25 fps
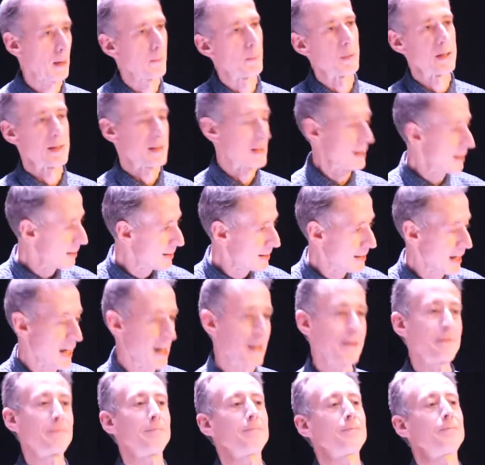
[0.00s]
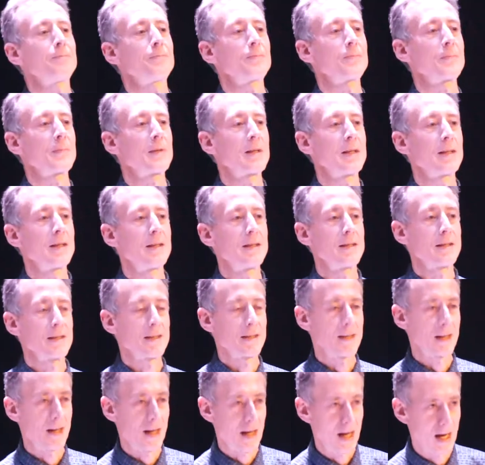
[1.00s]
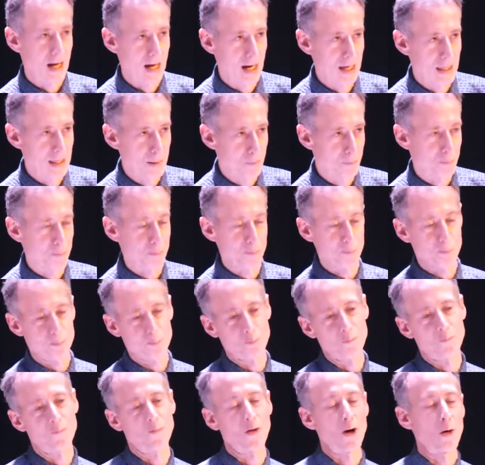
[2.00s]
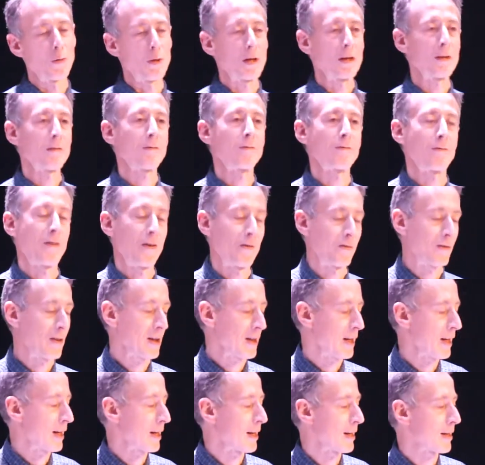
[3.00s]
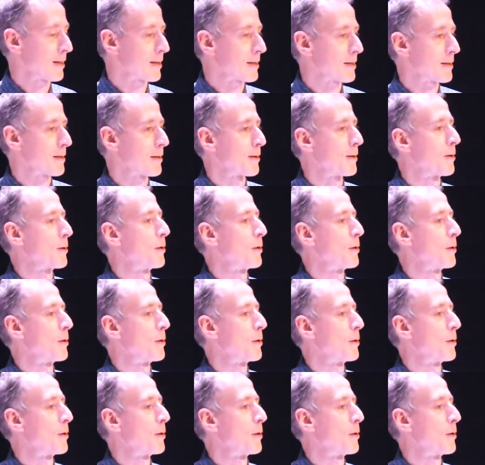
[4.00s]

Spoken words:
But since then, in the following 50 years,